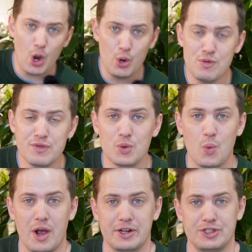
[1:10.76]

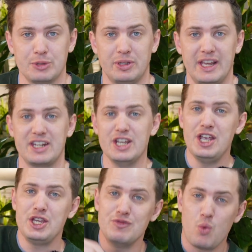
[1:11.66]
overwatered your plant,
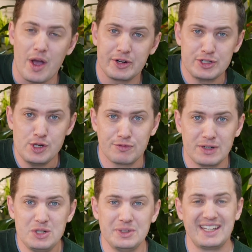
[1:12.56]
you've watered too
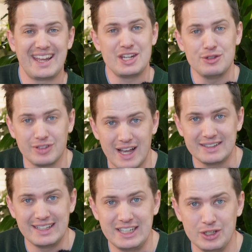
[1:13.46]
frequently and you've
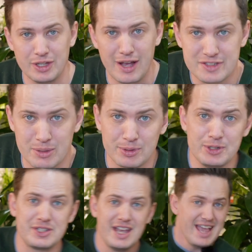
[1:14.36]
likely killed off some
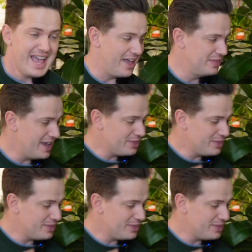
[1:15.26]
roots. And then